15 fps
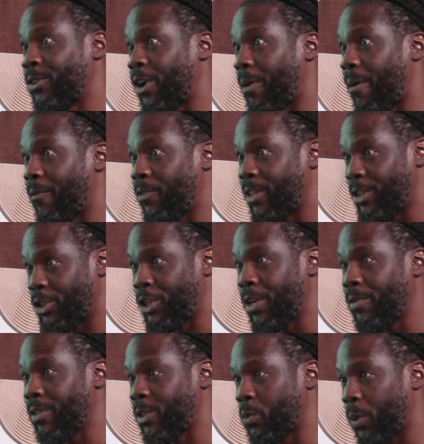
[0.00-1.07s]
to talk about for this
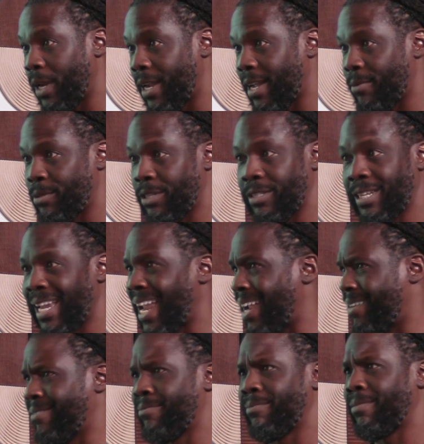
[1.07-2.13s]
show this week, I was just like,
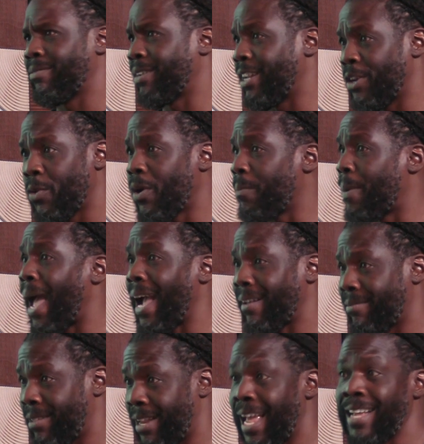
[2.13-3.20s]
"Hey, can you
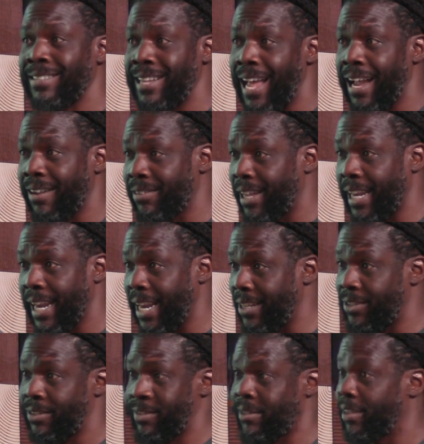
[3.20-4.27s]
unpack the Nasdaq? Like
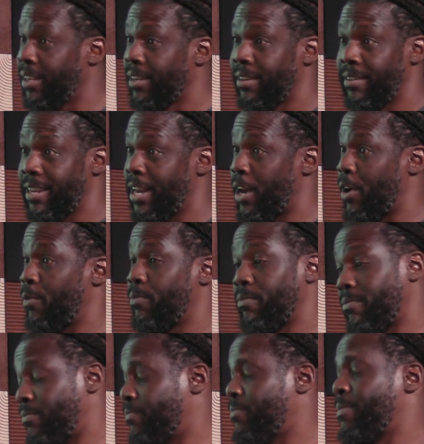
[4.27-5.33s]
it's right. you know, right.
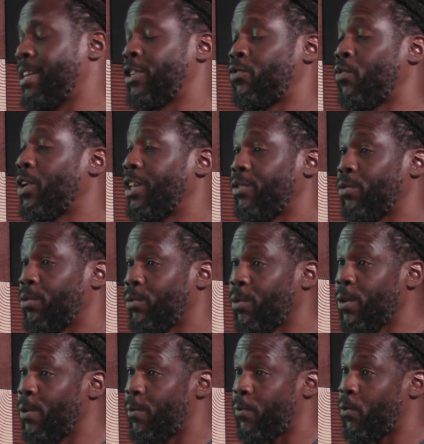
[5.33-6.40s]
it's running through the
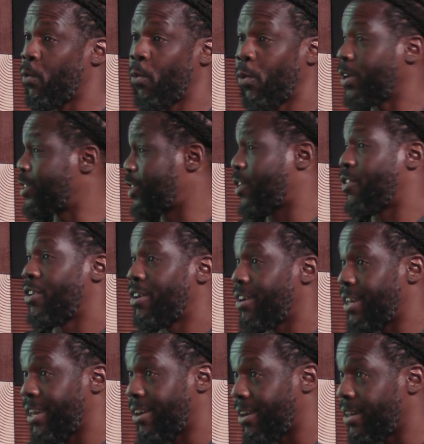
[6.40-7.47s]
roof. What's going
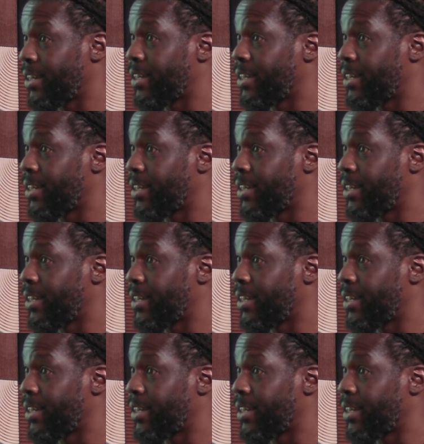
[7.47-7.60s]
on here? It's,